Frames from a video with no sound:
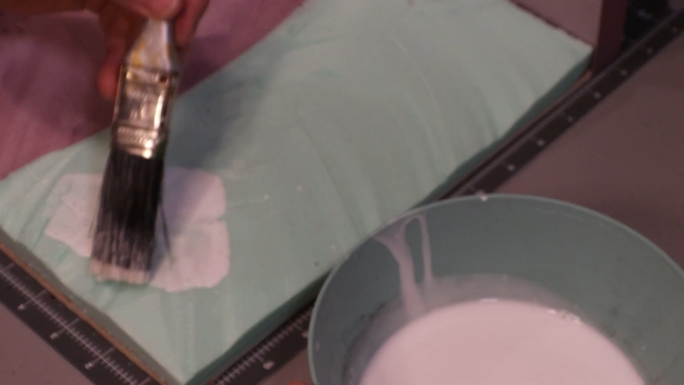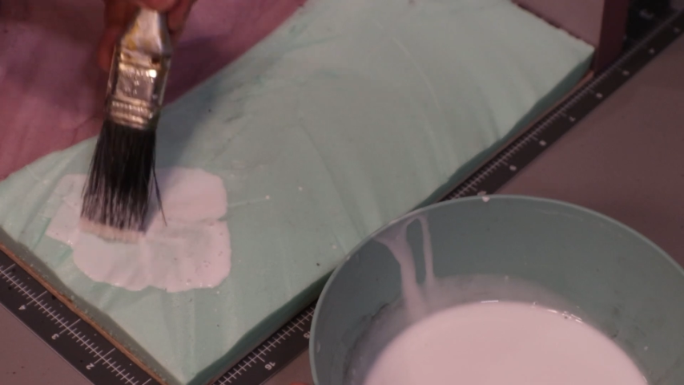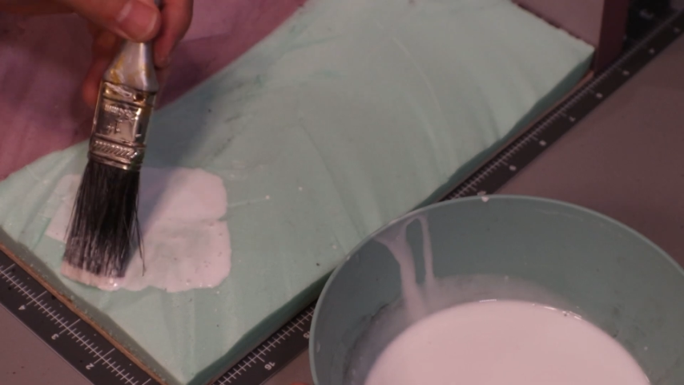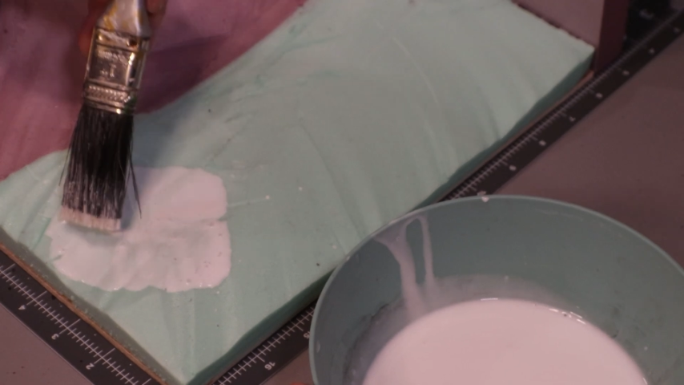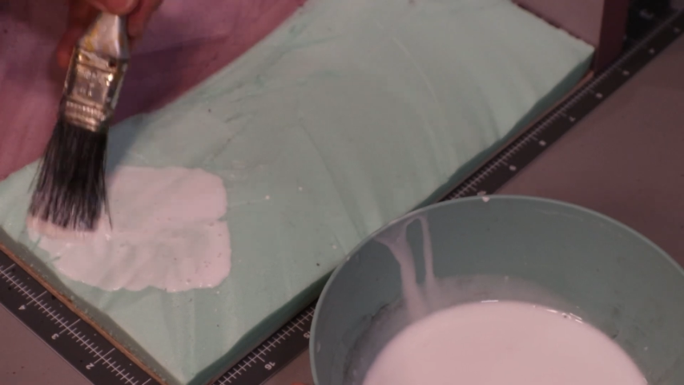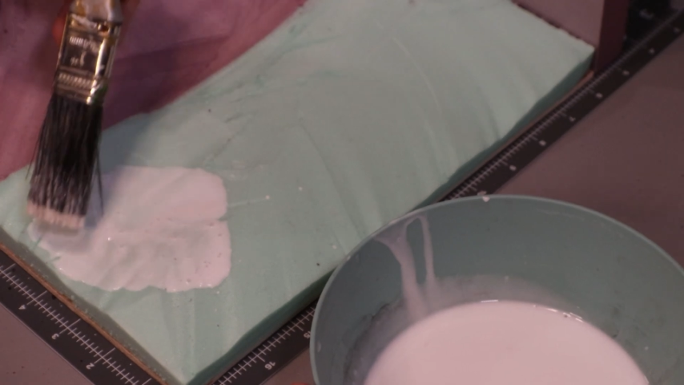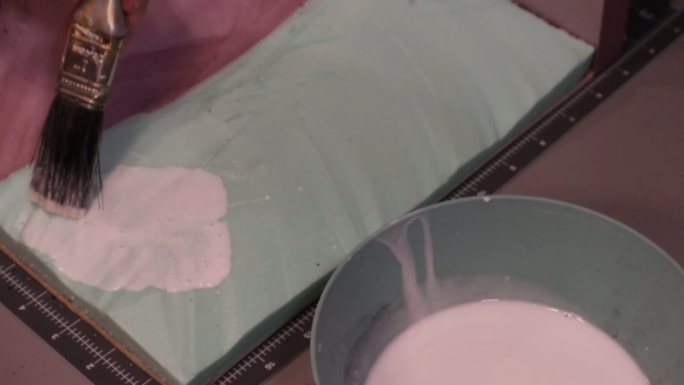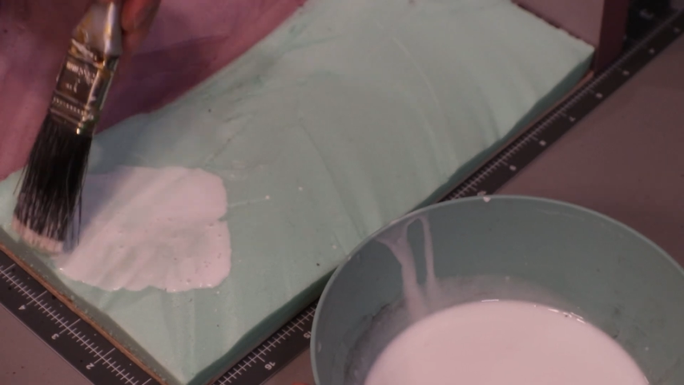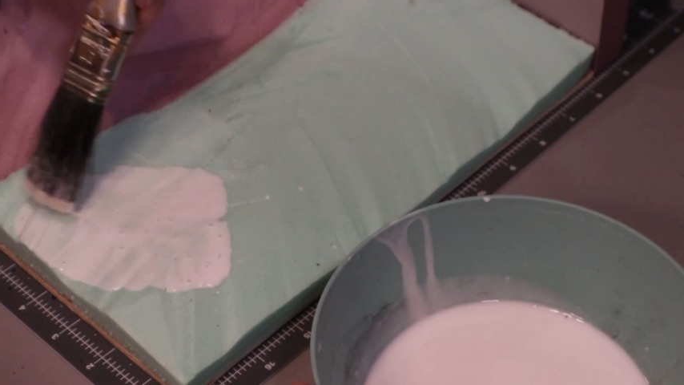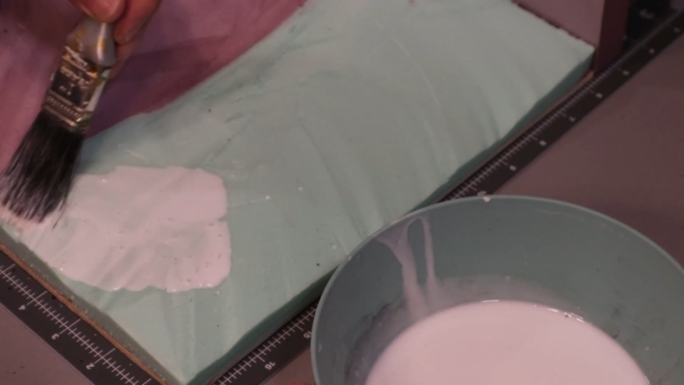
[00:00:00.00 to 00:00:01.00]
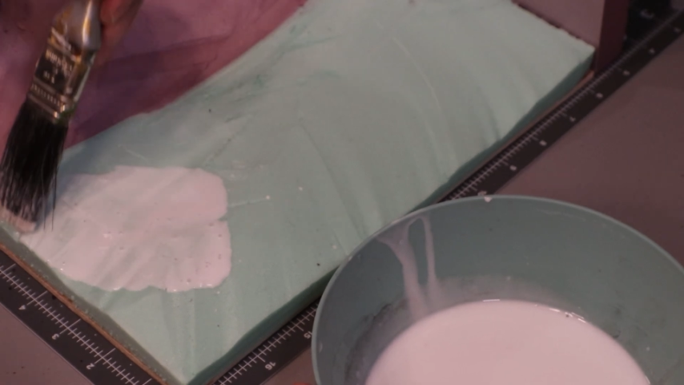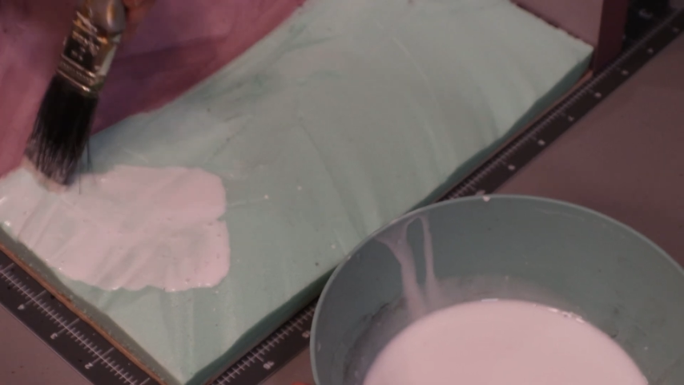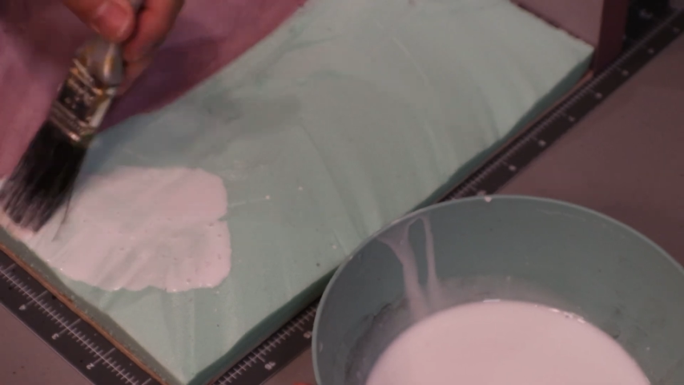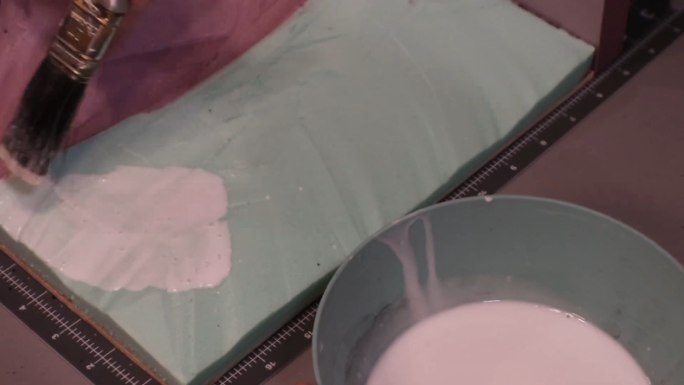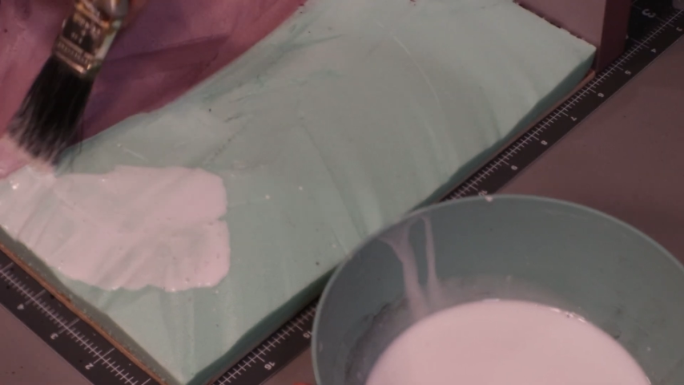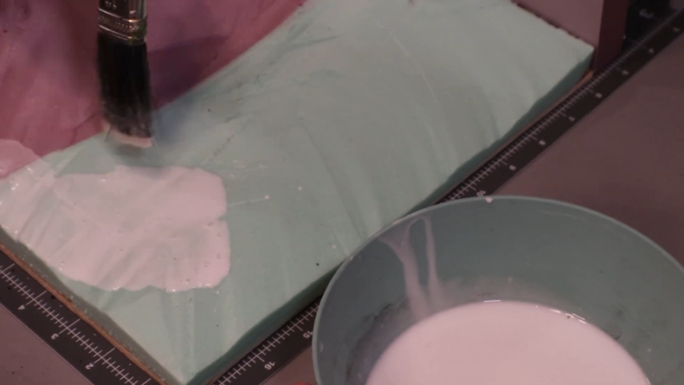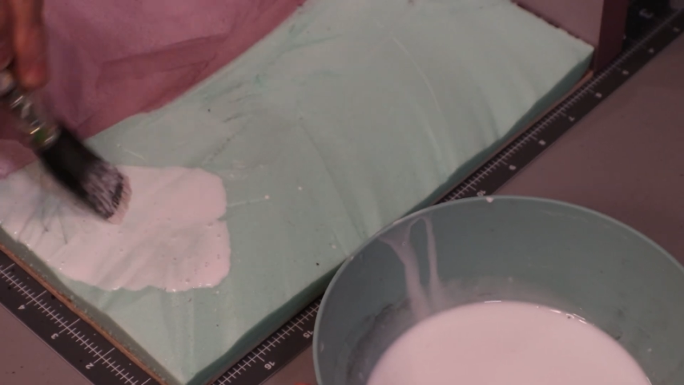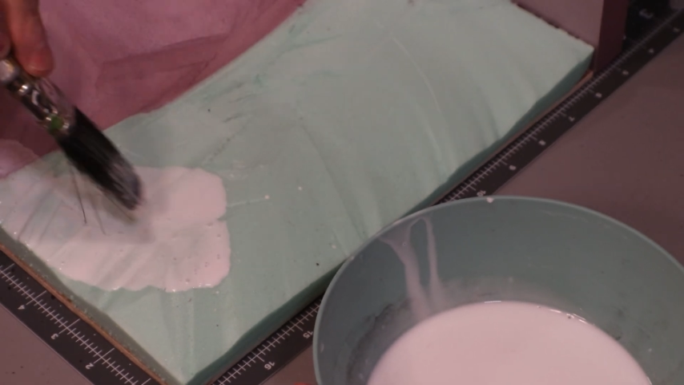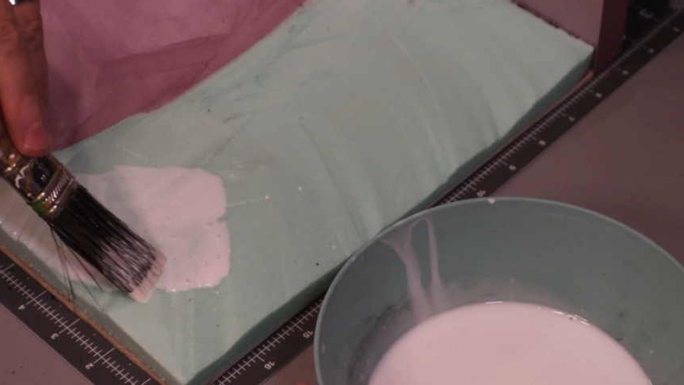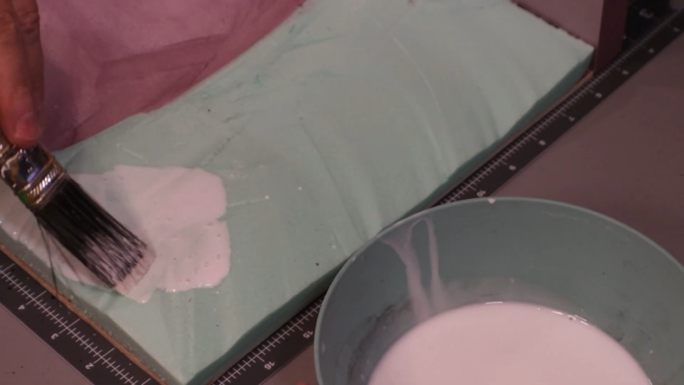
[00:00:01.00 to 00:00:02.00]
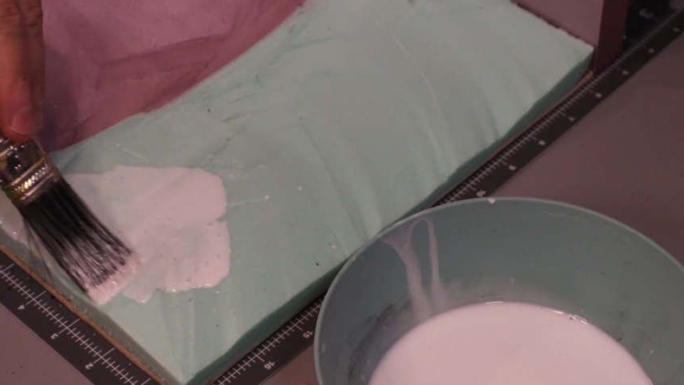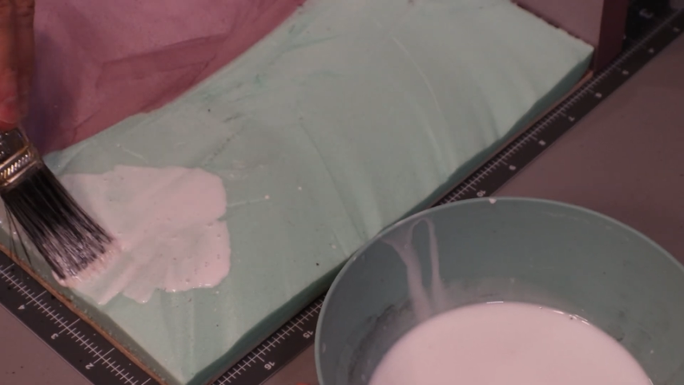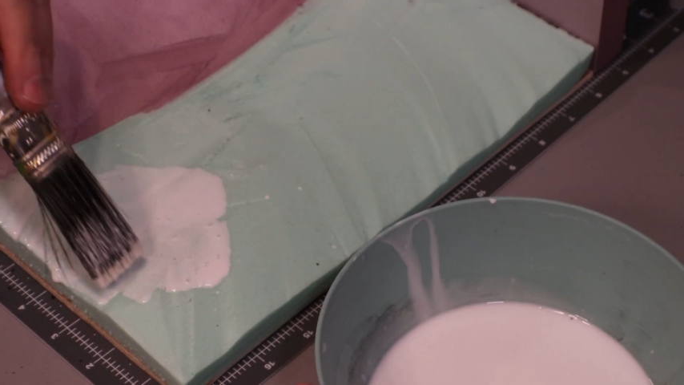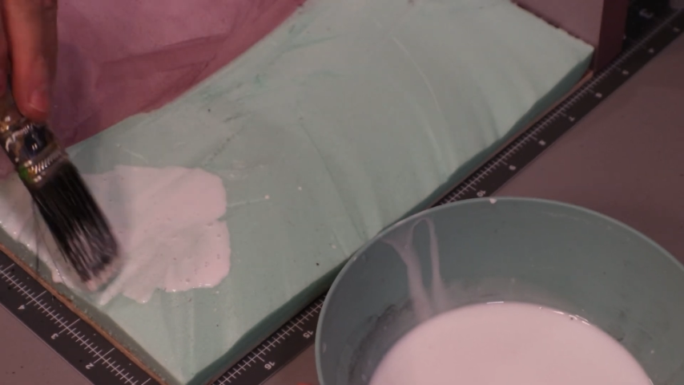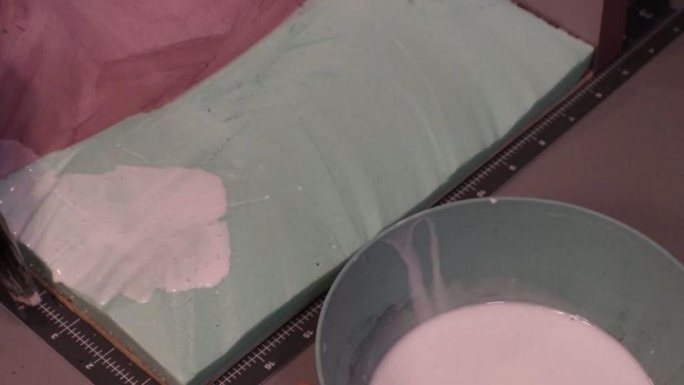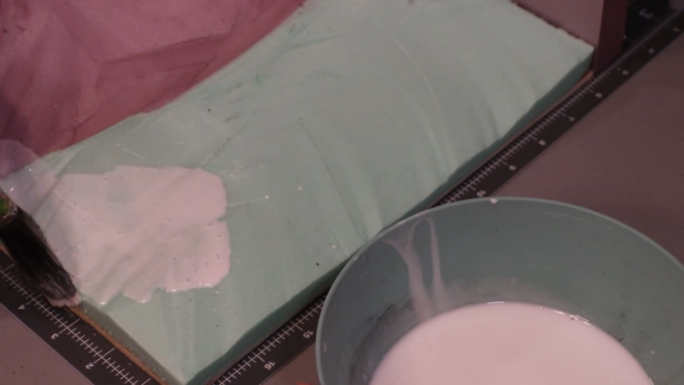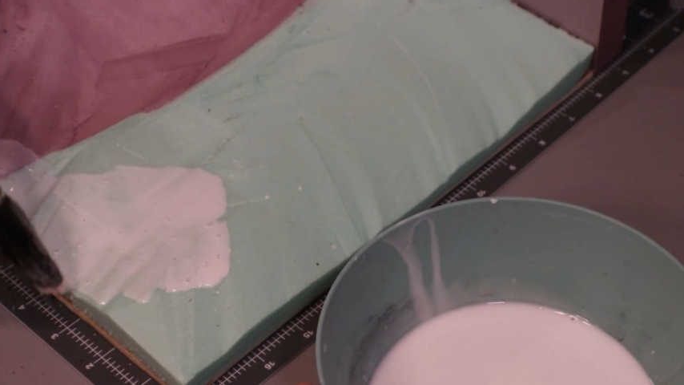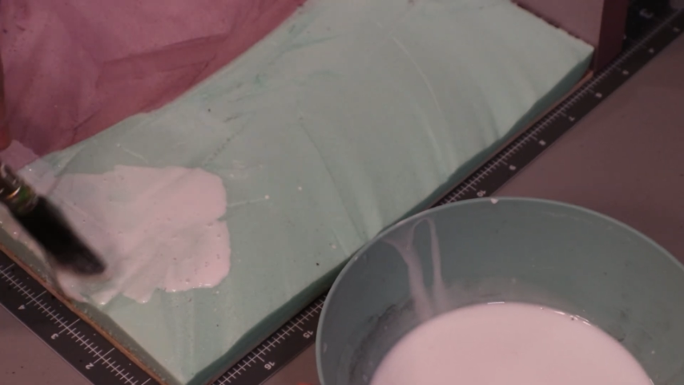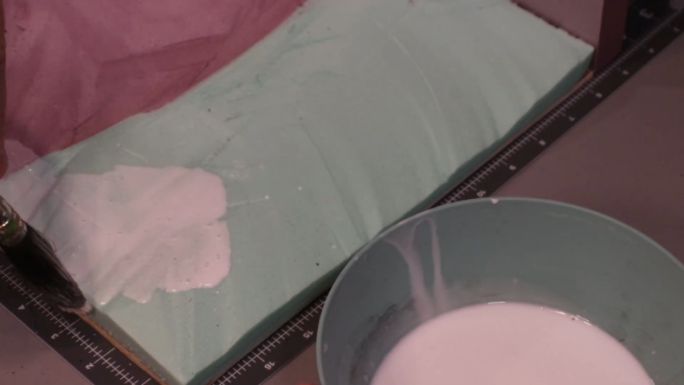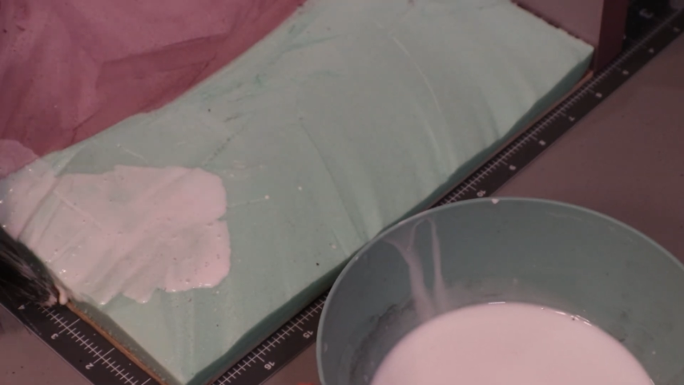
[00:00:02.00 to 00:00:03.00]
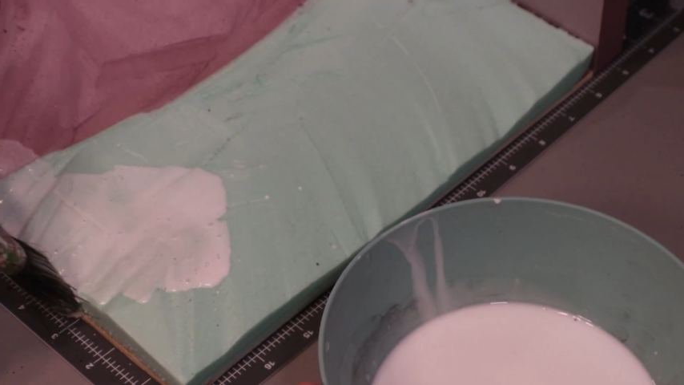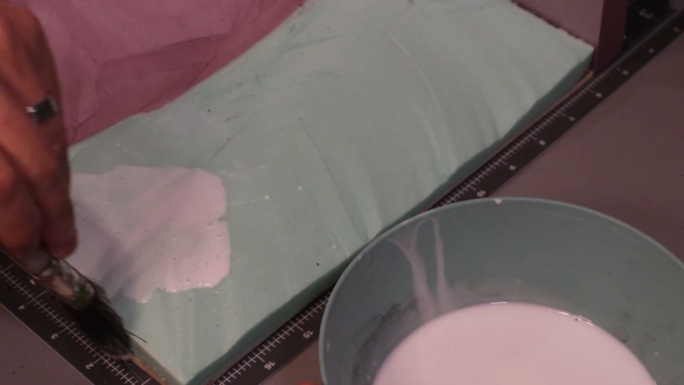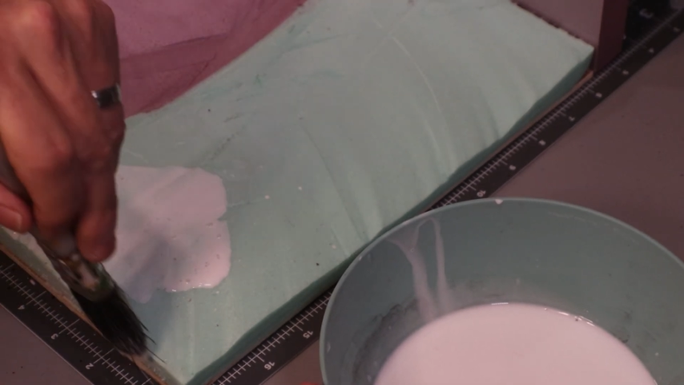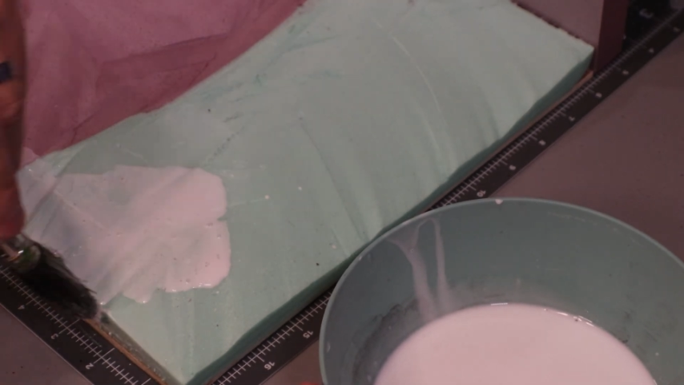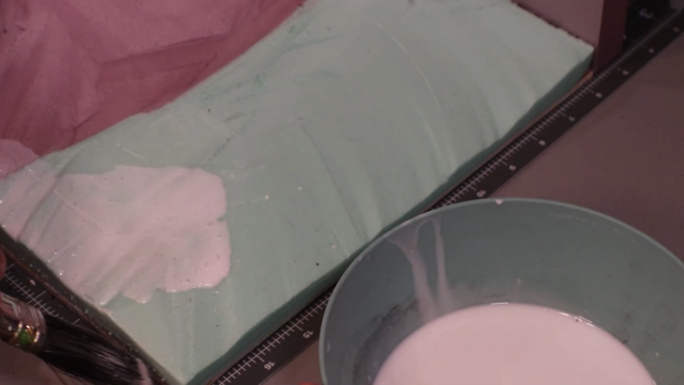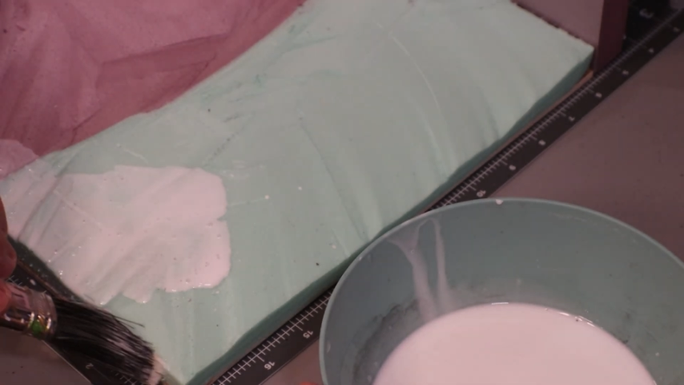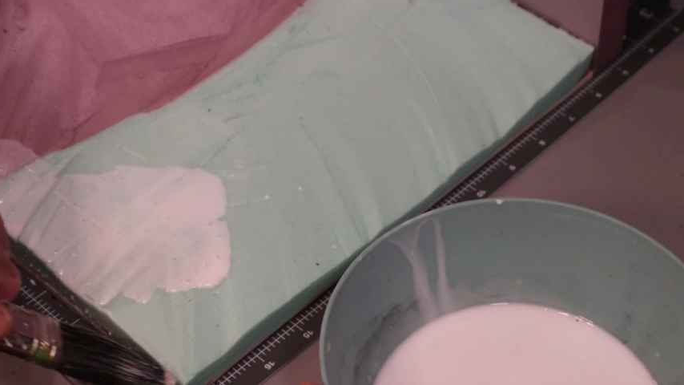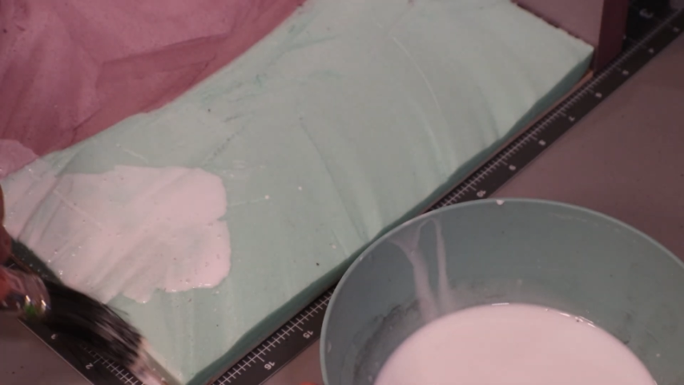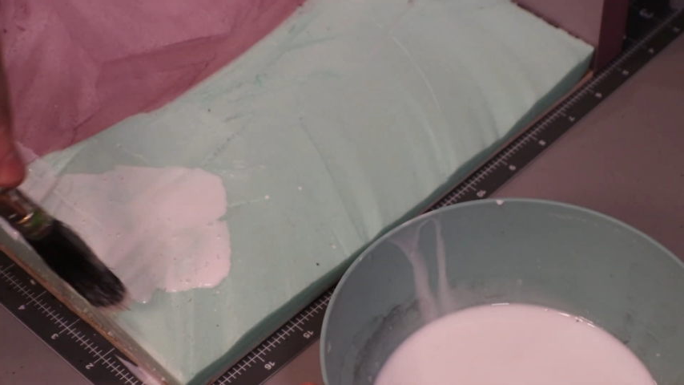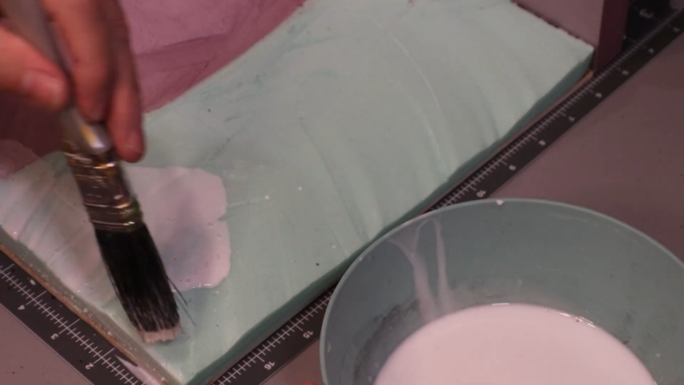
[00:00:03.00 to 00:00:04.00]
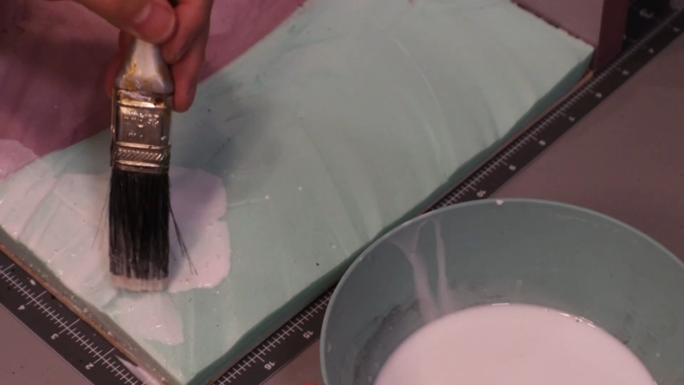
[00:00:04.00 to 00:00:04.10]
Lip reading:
Nobody's mouth can be seen.